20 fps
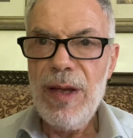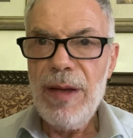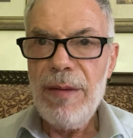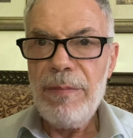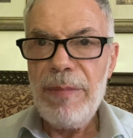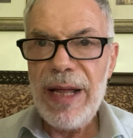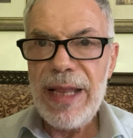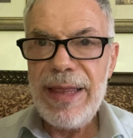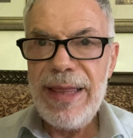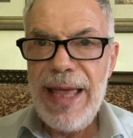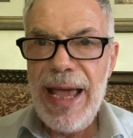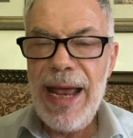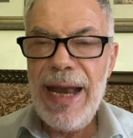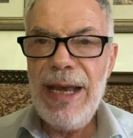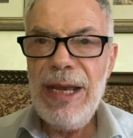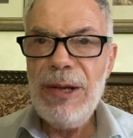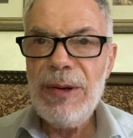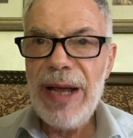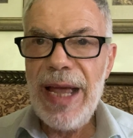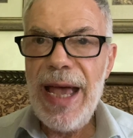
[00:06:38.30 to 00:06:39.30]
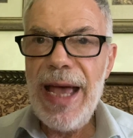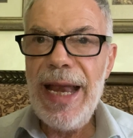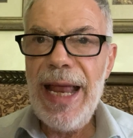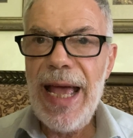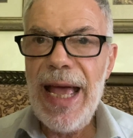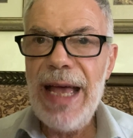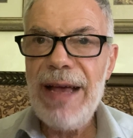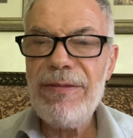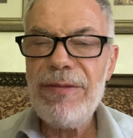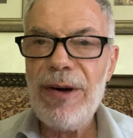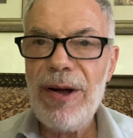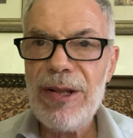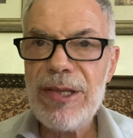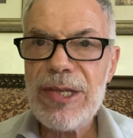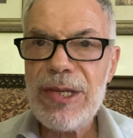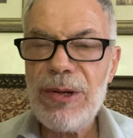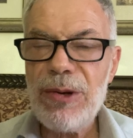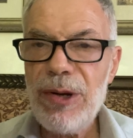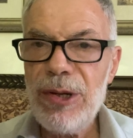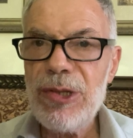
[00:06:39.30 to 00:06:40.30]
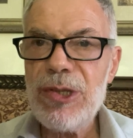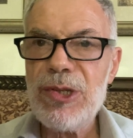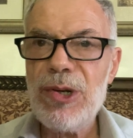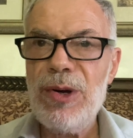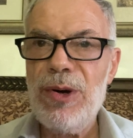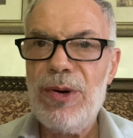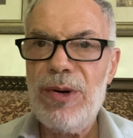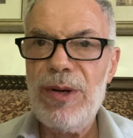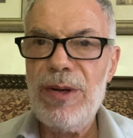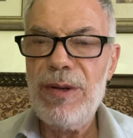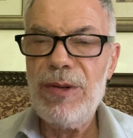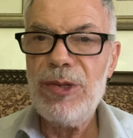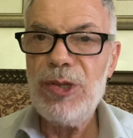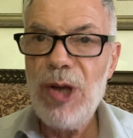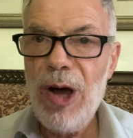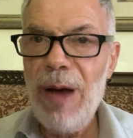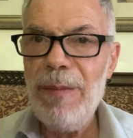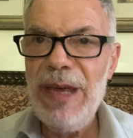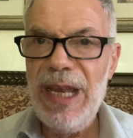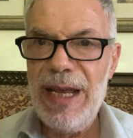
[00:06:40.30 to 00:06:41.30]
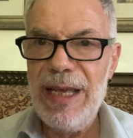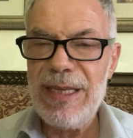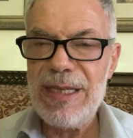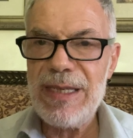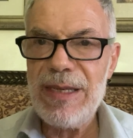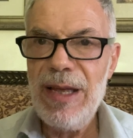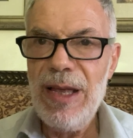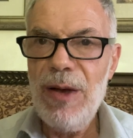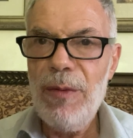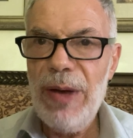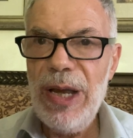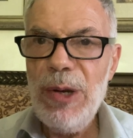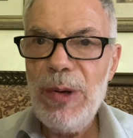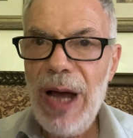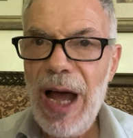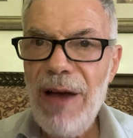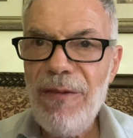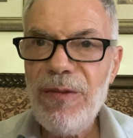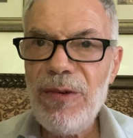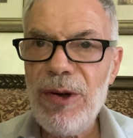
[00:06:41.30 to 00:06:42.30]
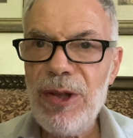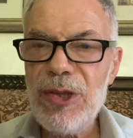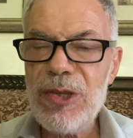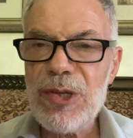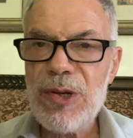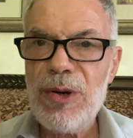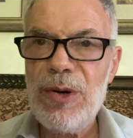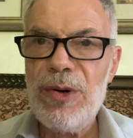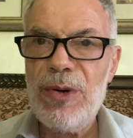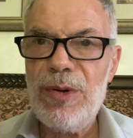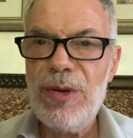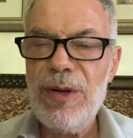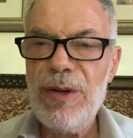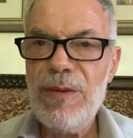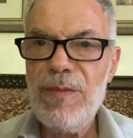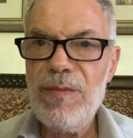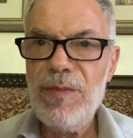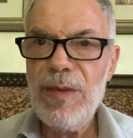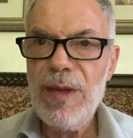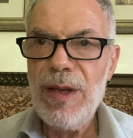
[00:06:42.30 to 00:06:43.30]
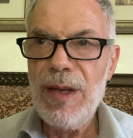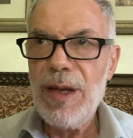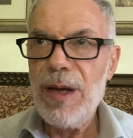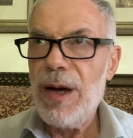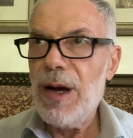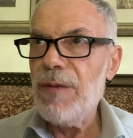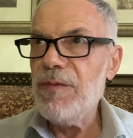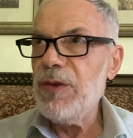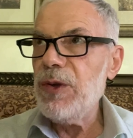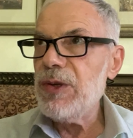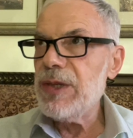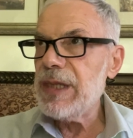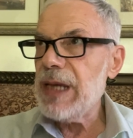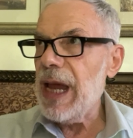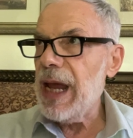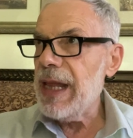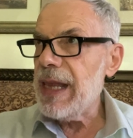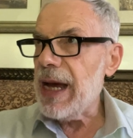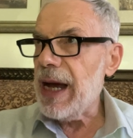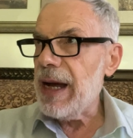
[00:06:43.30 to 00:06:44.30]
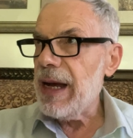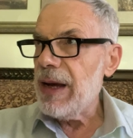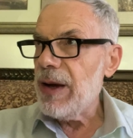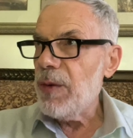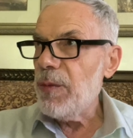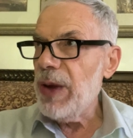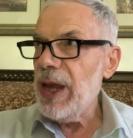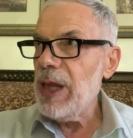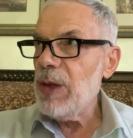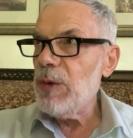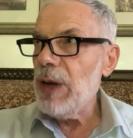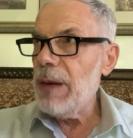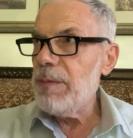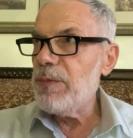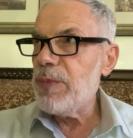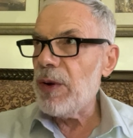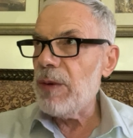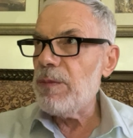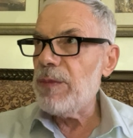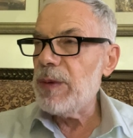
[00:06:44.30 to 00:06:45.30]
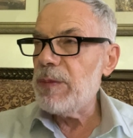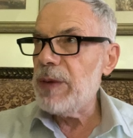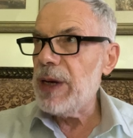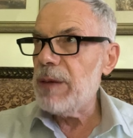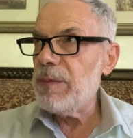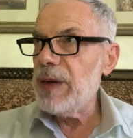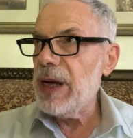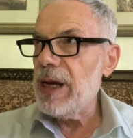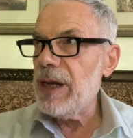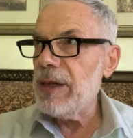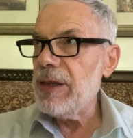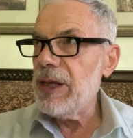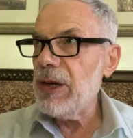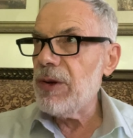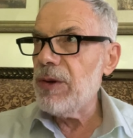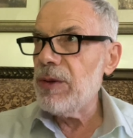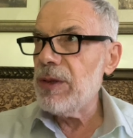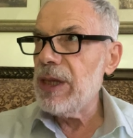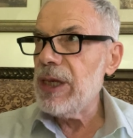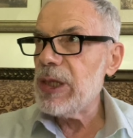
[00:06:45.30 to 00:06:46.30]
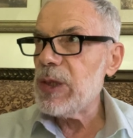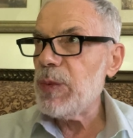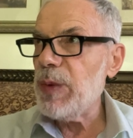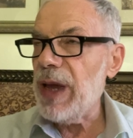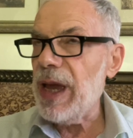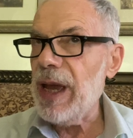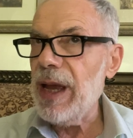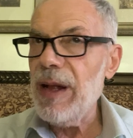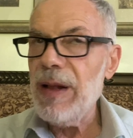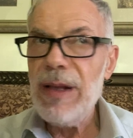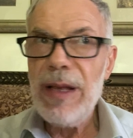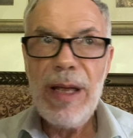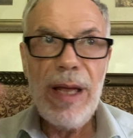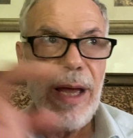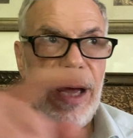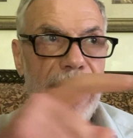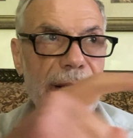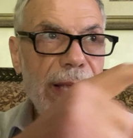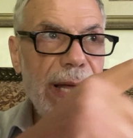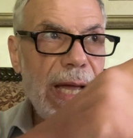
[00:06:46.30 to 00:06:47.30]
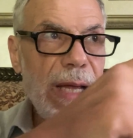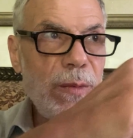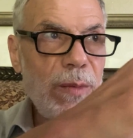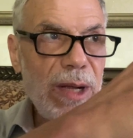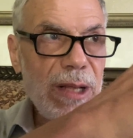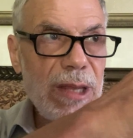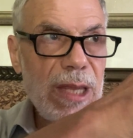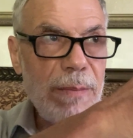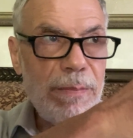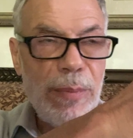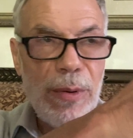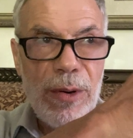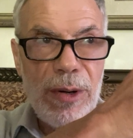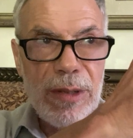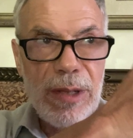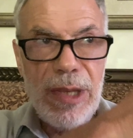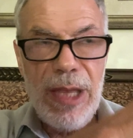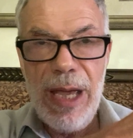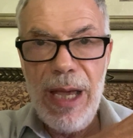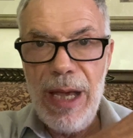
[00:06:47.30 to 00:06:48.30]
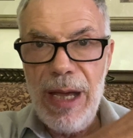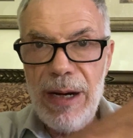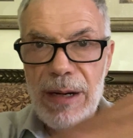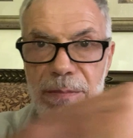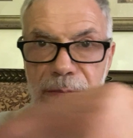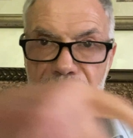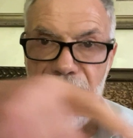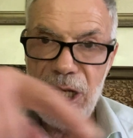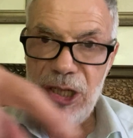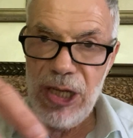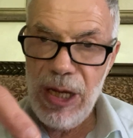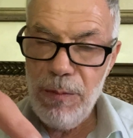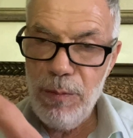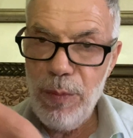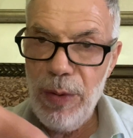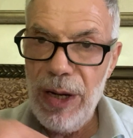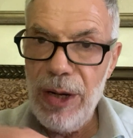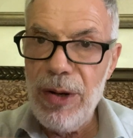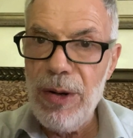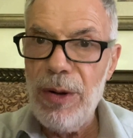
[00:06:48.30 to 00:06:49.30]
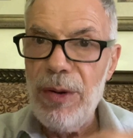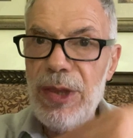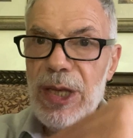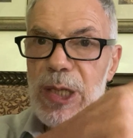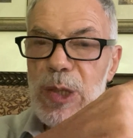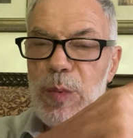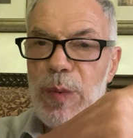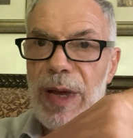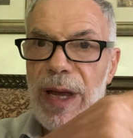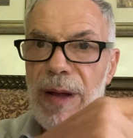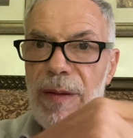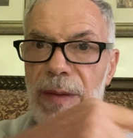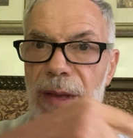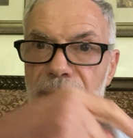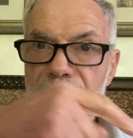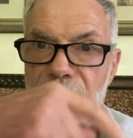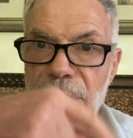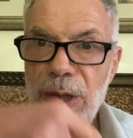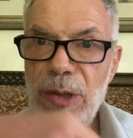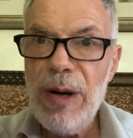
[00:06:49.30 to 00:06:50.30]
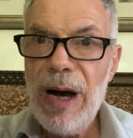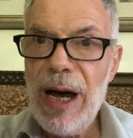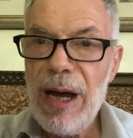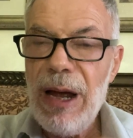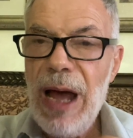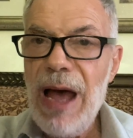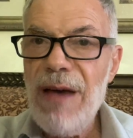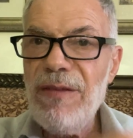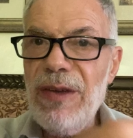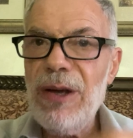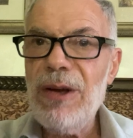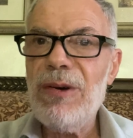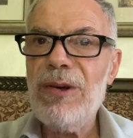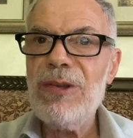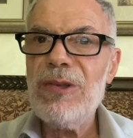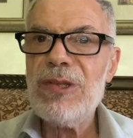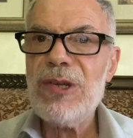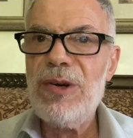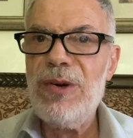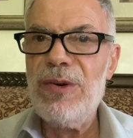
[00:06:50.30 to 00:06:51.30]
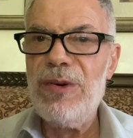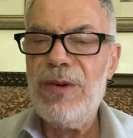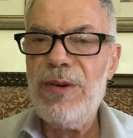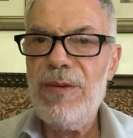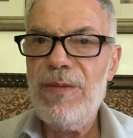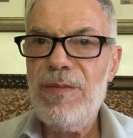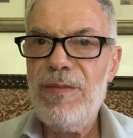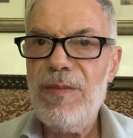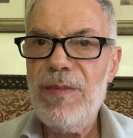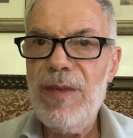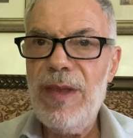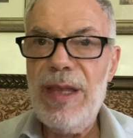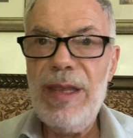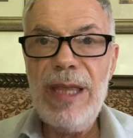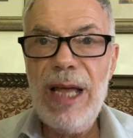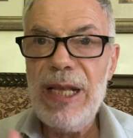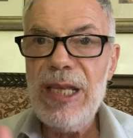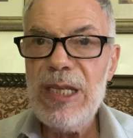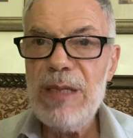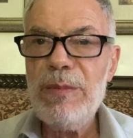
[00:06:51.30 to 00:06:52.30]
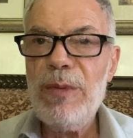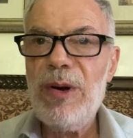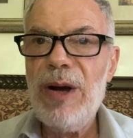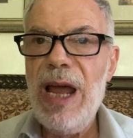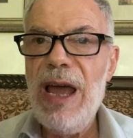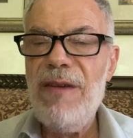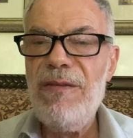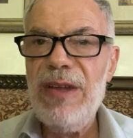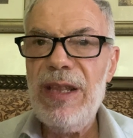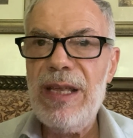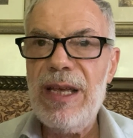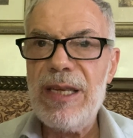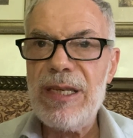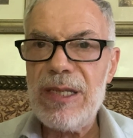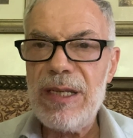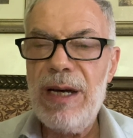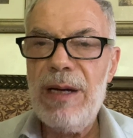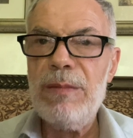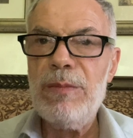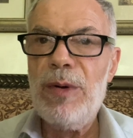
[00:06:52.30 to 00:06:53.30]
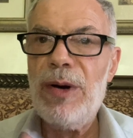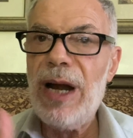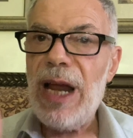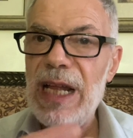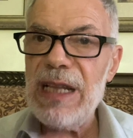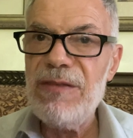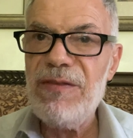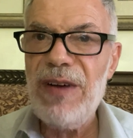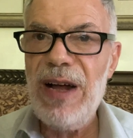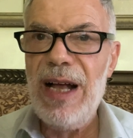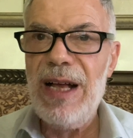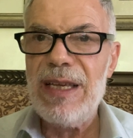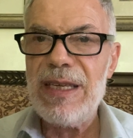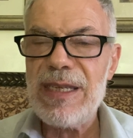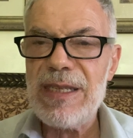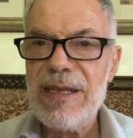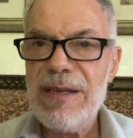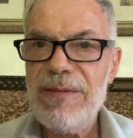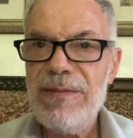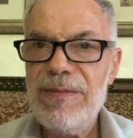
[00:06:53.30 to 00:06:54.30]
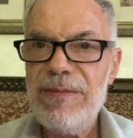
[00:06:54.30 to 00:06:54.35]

But then you can have also control, dominance. When you have control of, you say the wind will go this way, and I want the port there, my ship will go this way, you are having control. And that is more evidence and more advanced.